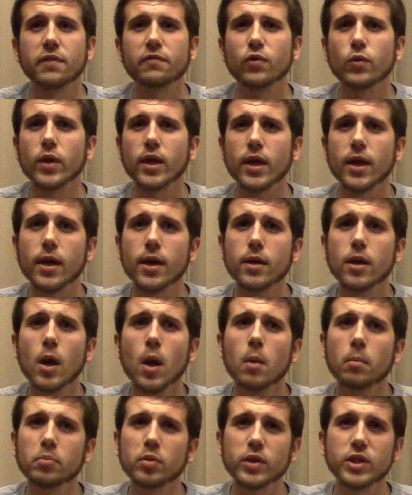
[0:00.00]
If you can,
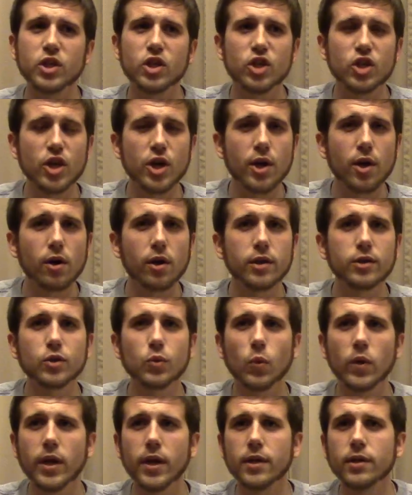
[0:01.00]
please share it,
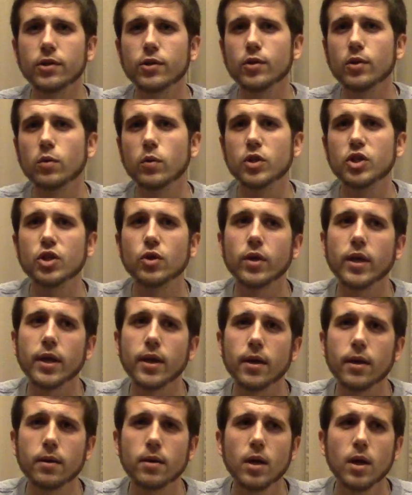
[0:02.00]
tweet it, do what you
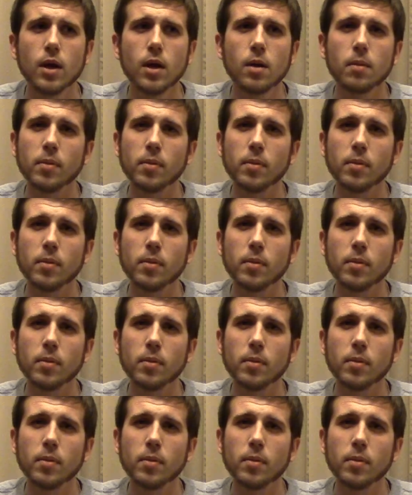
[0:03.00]
can.